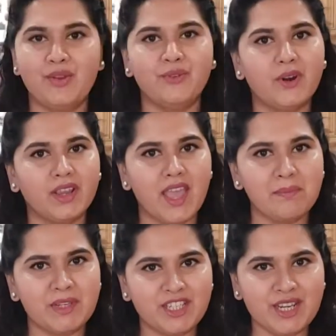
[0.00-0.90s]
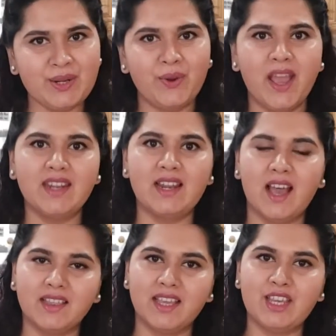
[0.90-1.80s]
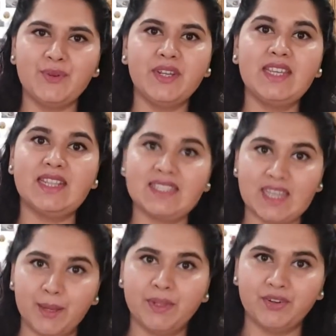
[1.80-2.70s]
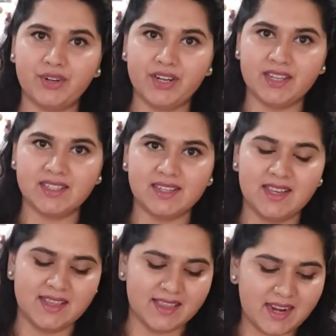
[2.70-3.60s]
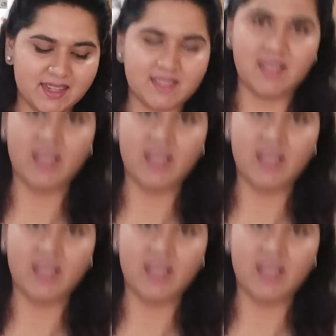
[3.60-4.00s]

For a cappuccino and a latte, you need the same ingredients, that is